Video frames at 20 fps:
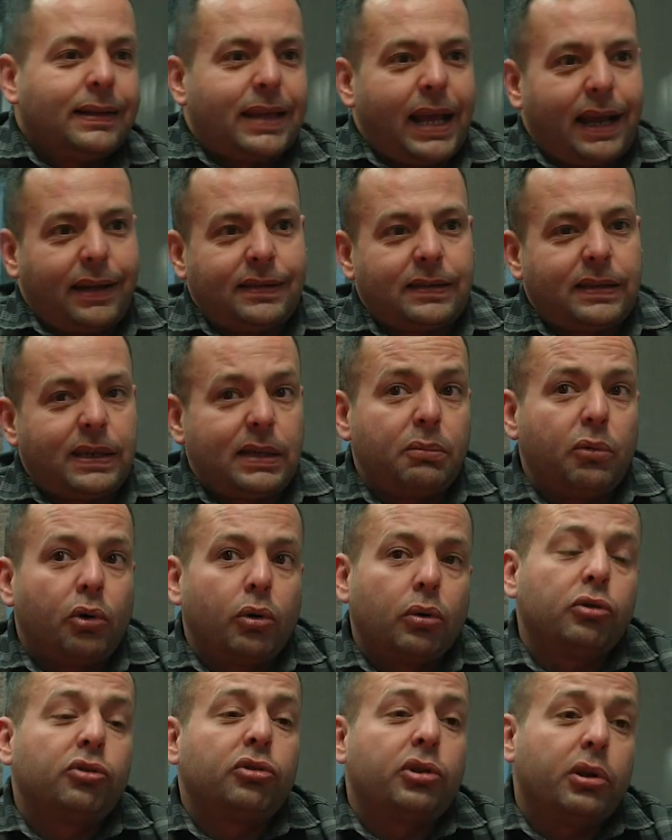that team
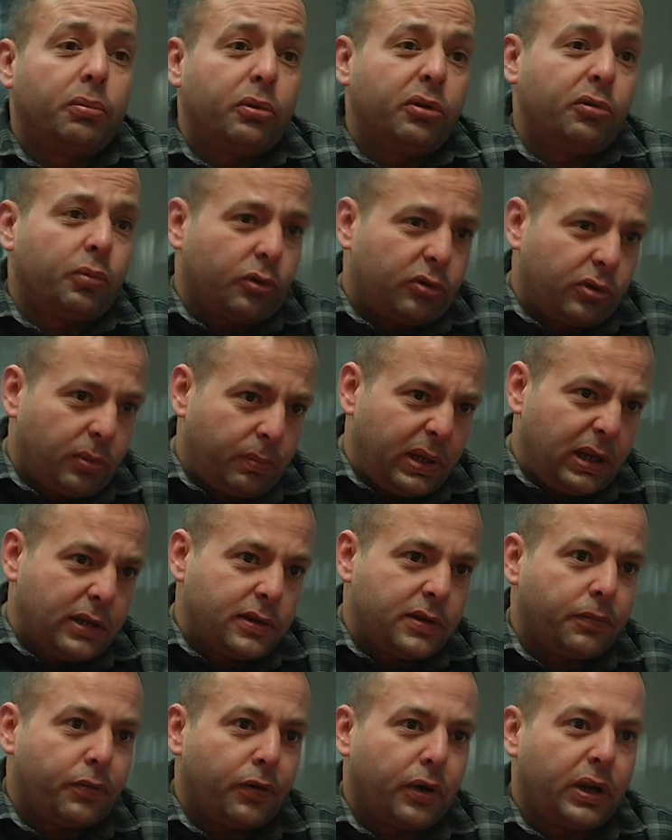holds the
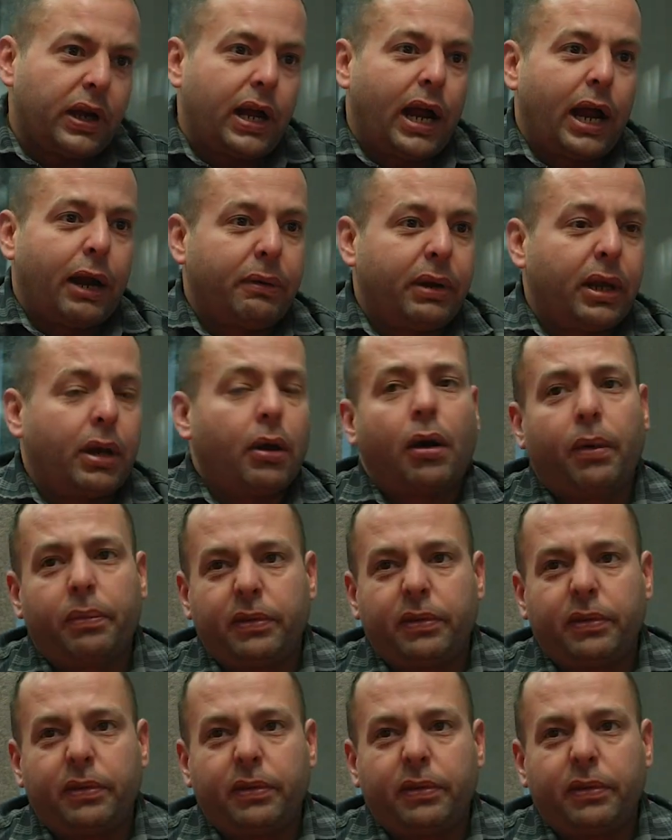responsibility for the hiring.